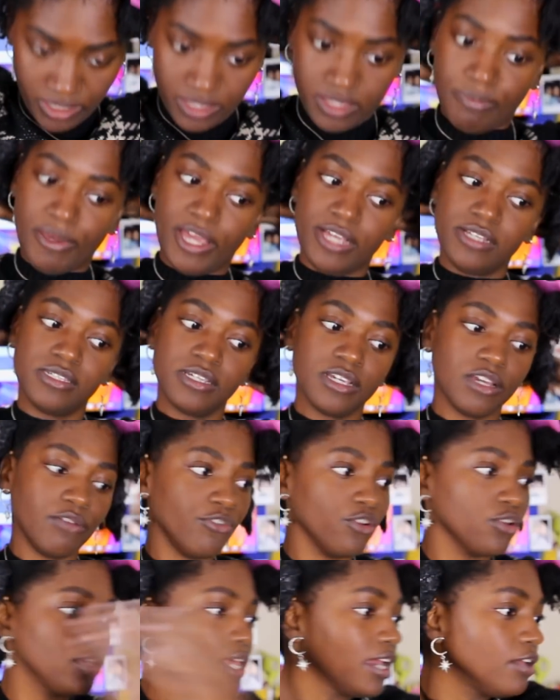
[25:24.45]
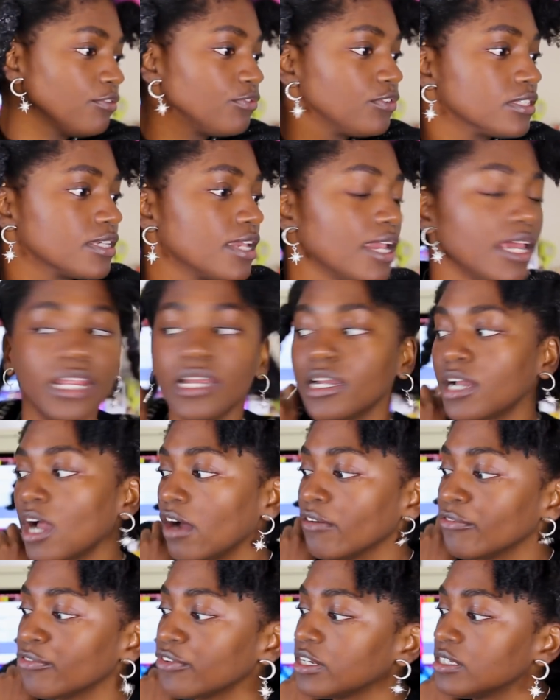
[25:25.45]
the pacing of your life is gaining
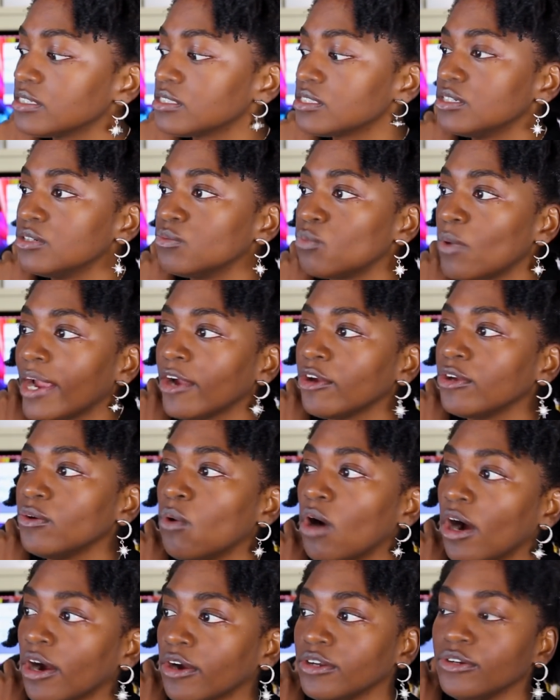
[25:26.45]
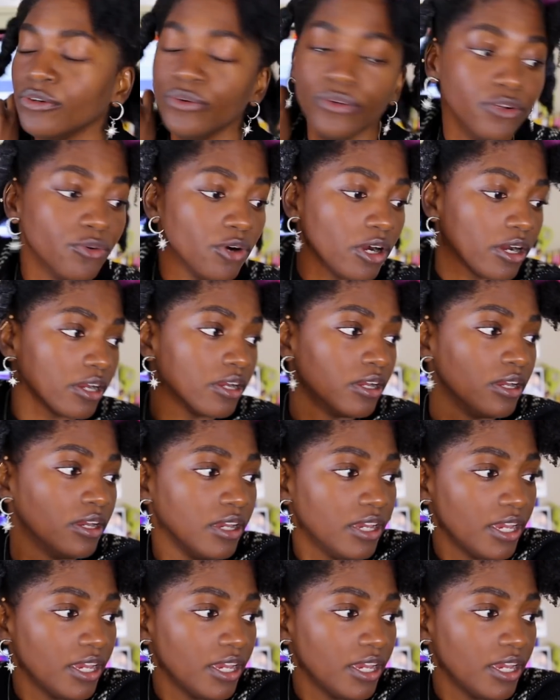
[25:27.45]
confidence in where you are and who you are.